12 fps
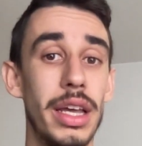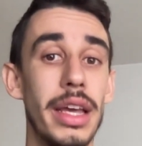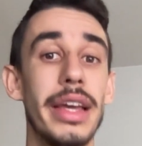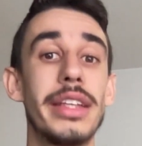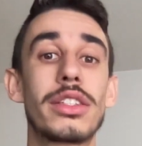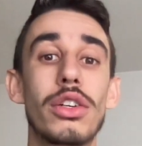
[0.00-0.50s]

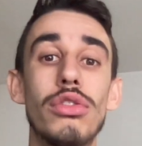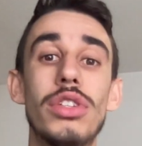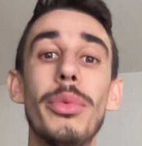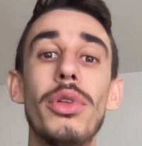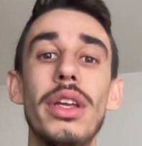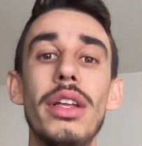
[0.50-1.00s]
is
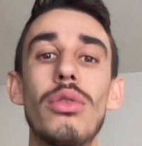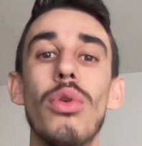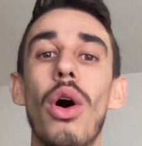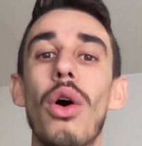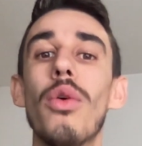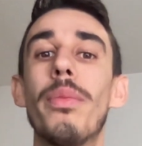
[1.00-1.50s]
contributing to
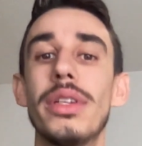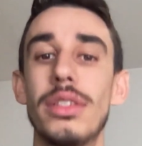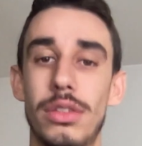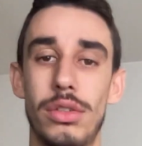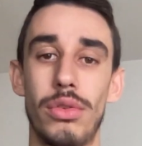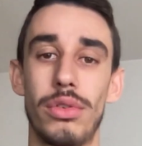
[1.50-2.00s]
open
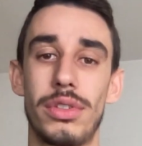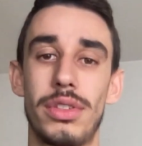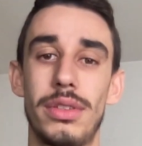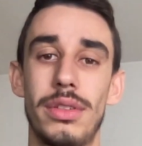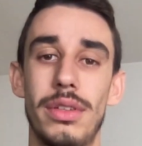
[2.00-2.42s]
source.